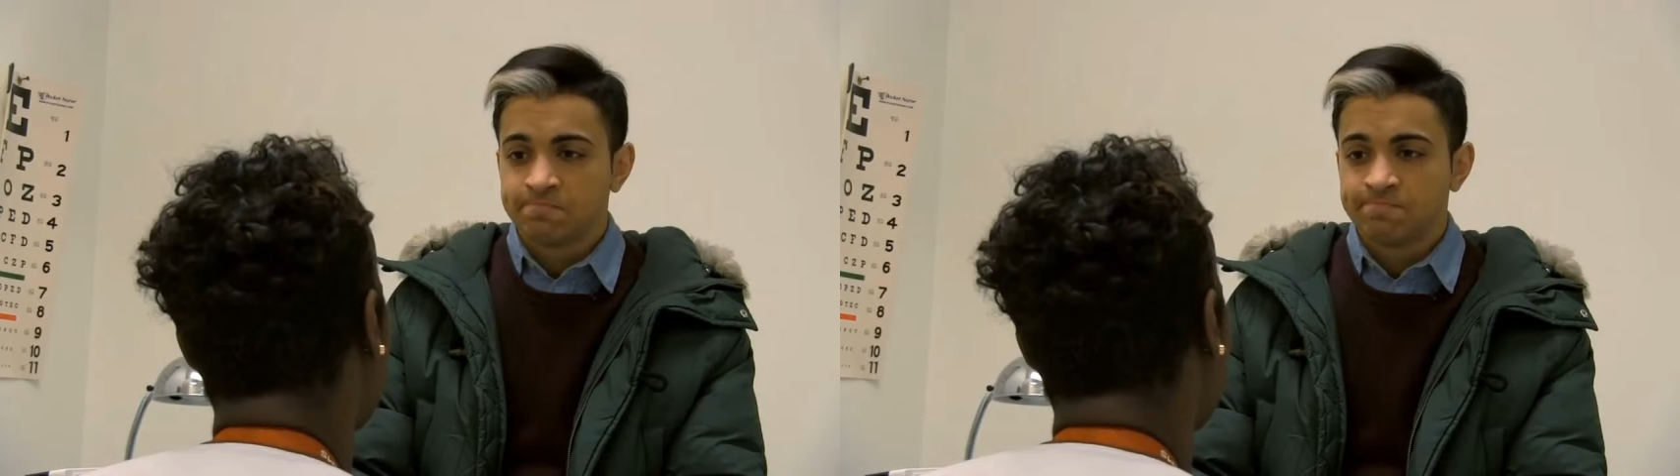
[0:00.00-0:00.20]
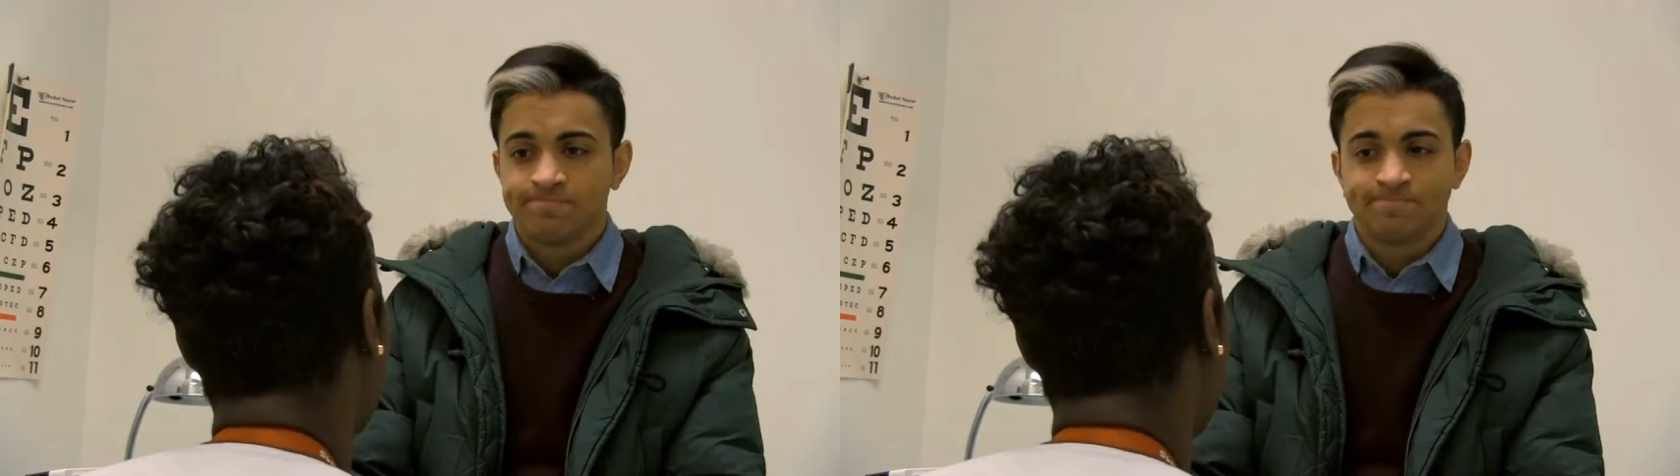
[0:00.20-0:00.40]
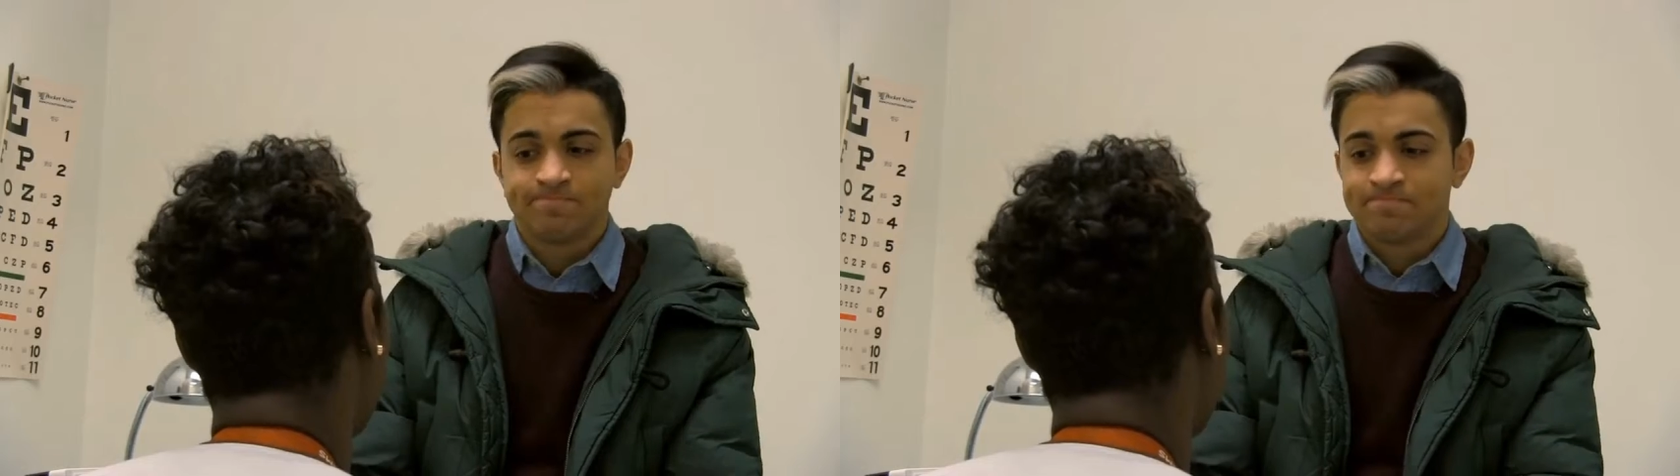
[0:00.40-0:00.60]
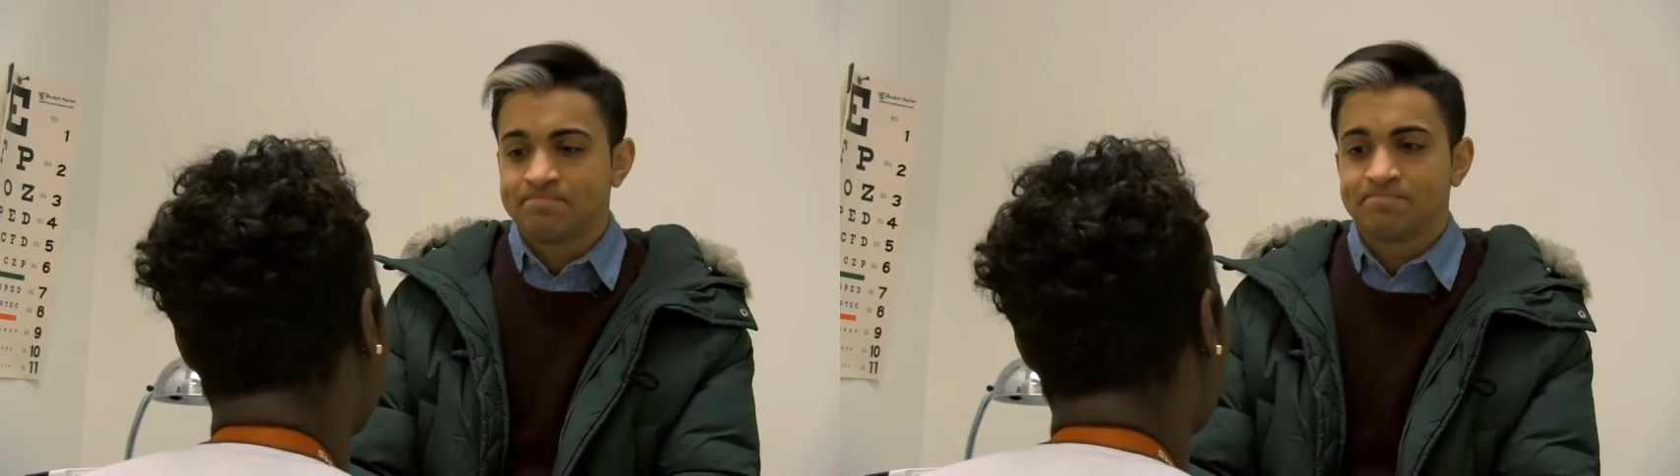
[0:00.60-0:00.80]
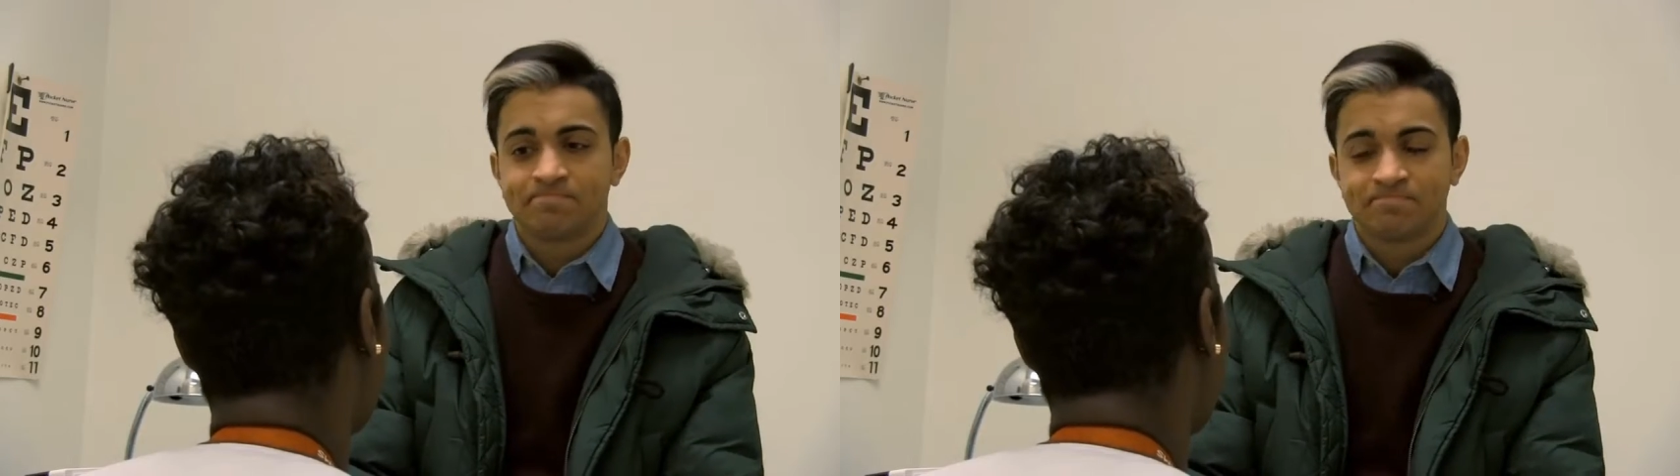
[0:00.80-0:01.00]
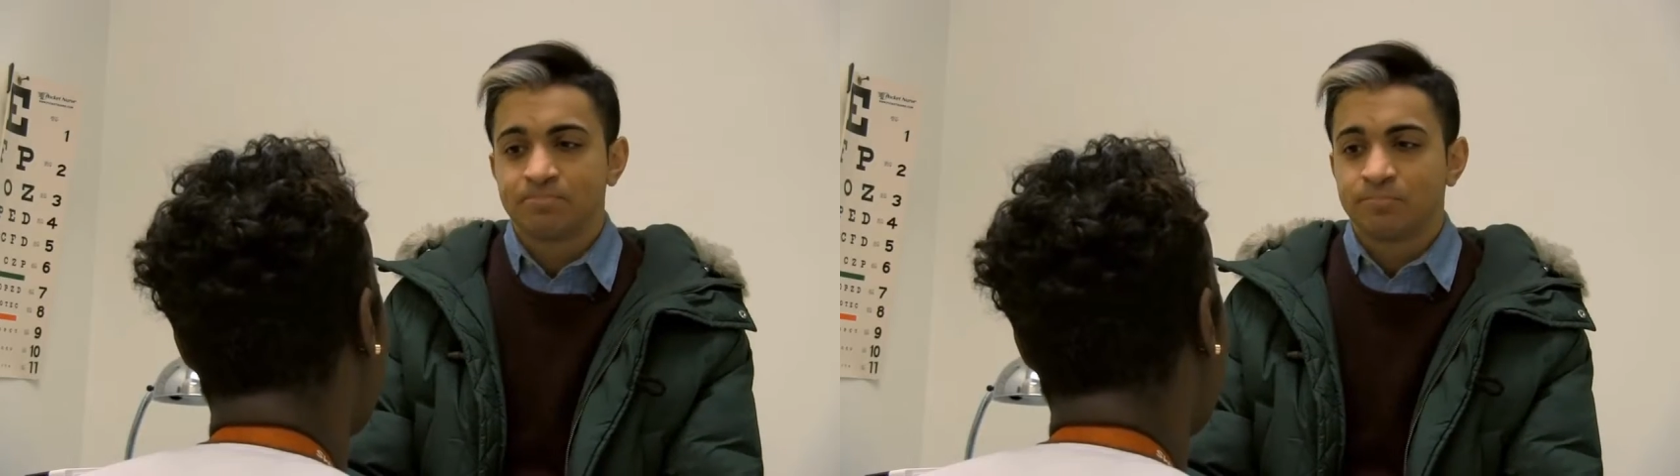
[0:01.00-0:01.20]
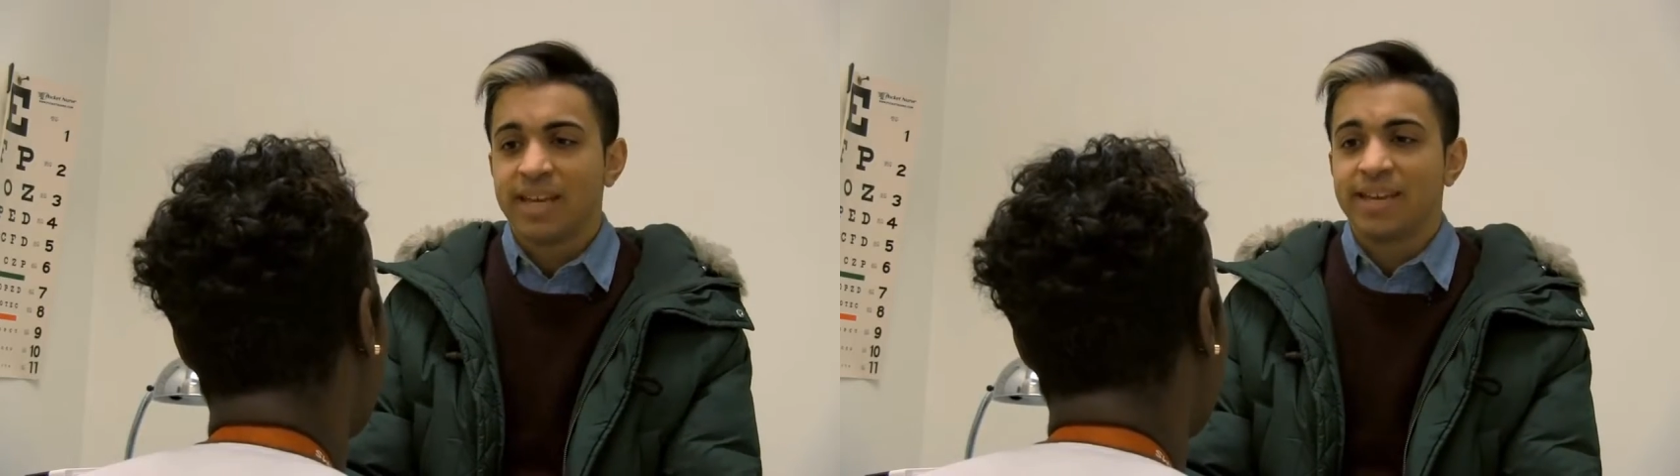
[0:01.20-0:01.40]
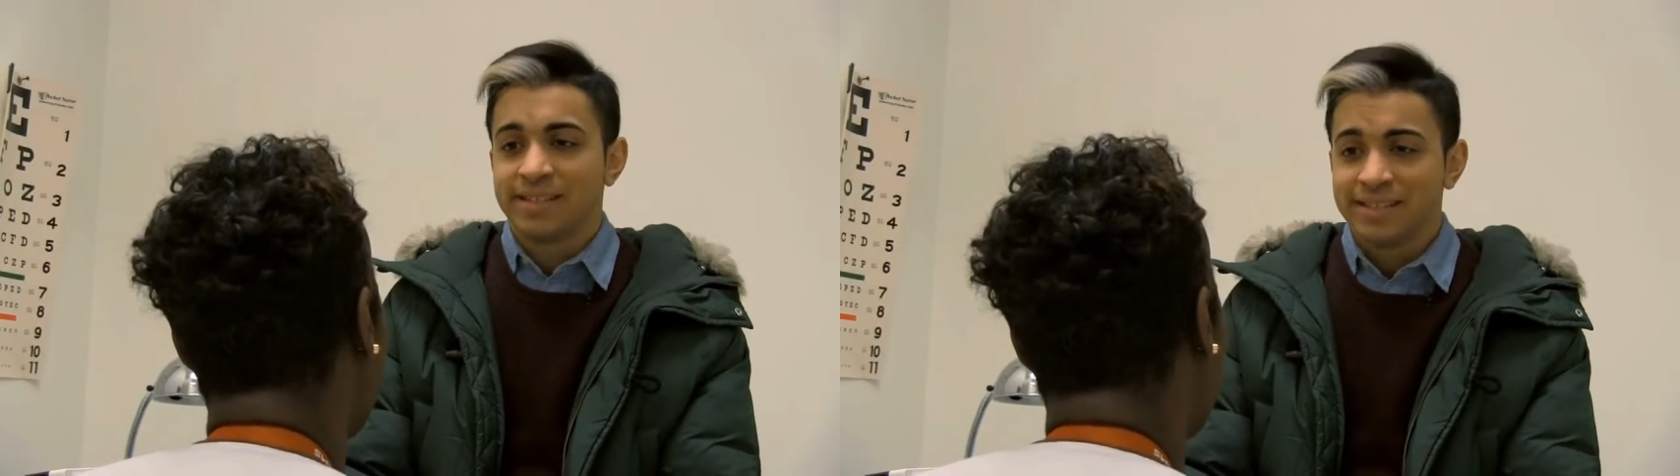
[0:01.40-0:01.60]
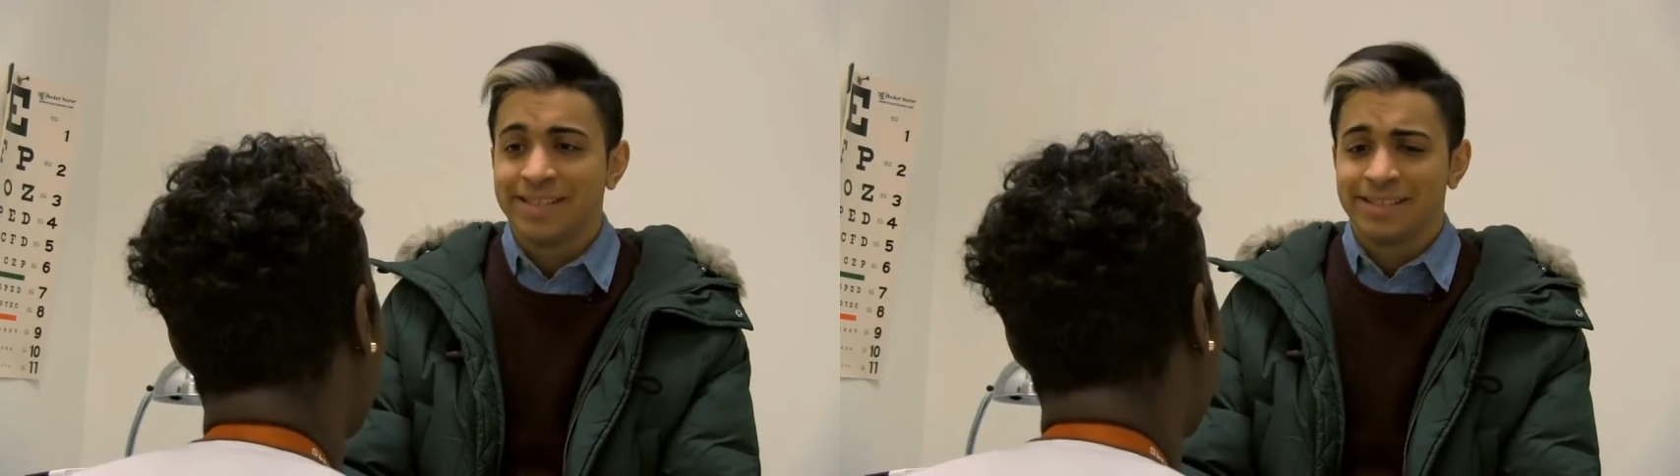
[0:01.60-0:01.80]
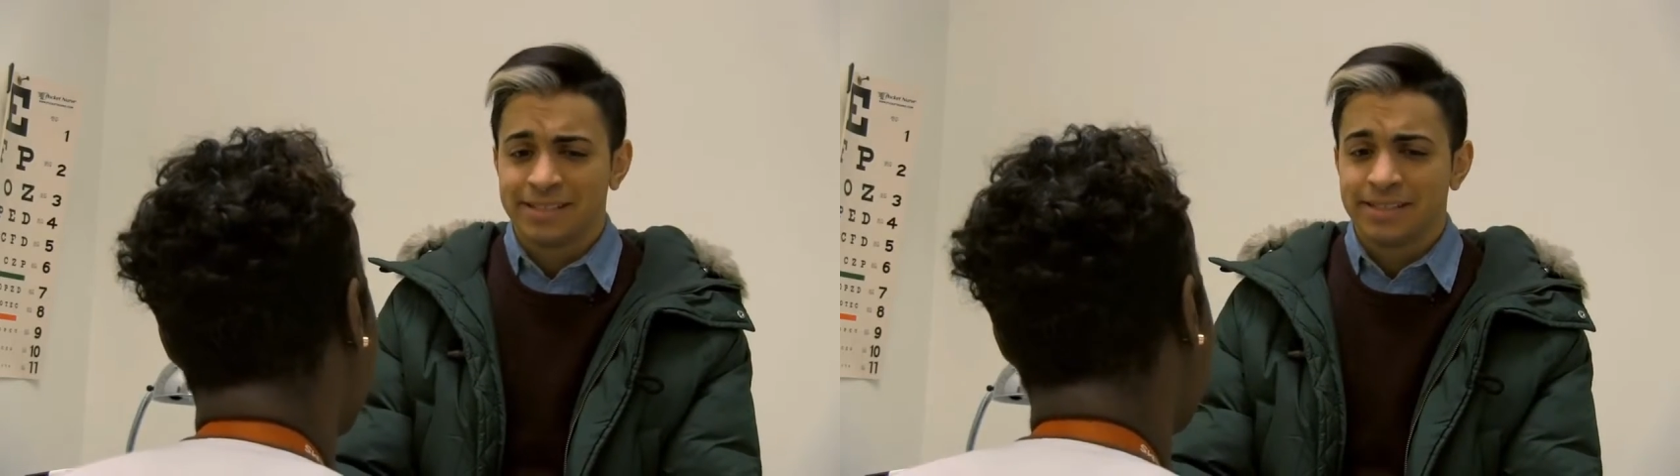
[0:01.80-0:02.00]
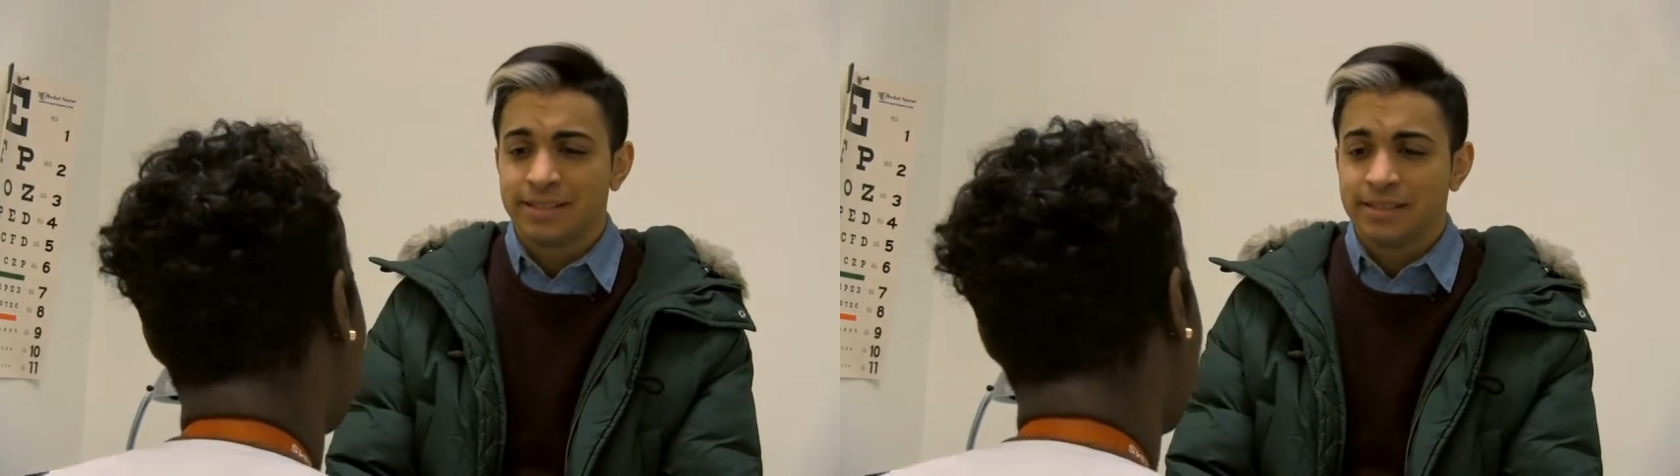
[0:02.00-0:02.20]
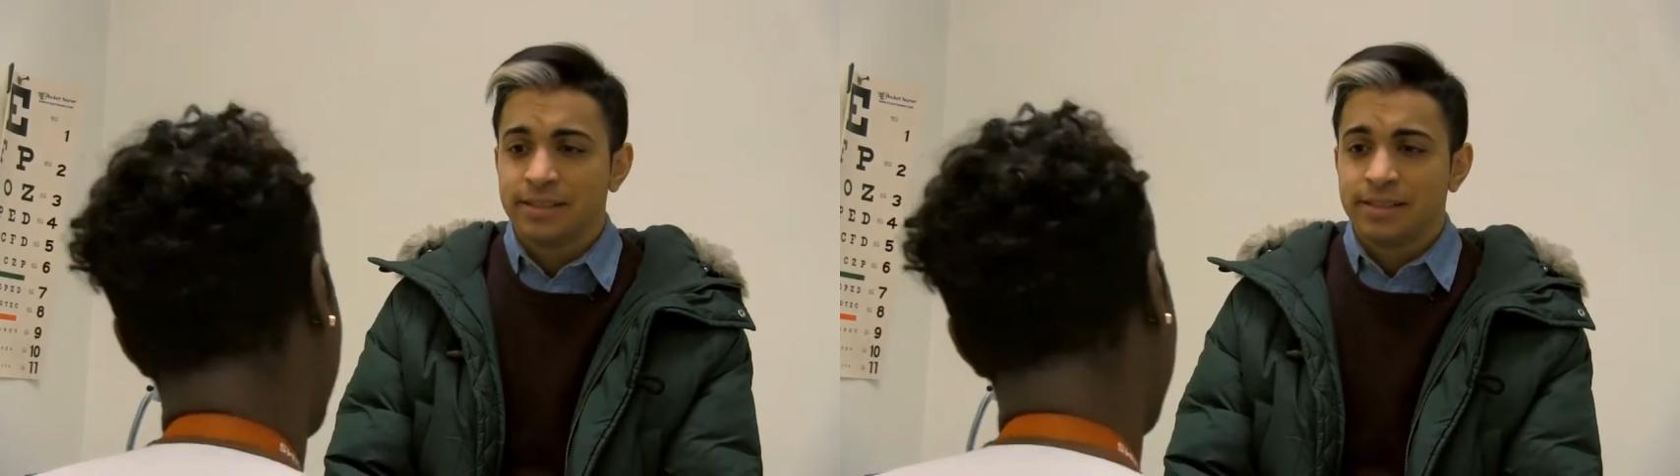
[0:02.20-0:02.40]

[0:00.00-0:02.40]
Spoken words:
Due to these experiences, in a recent study by the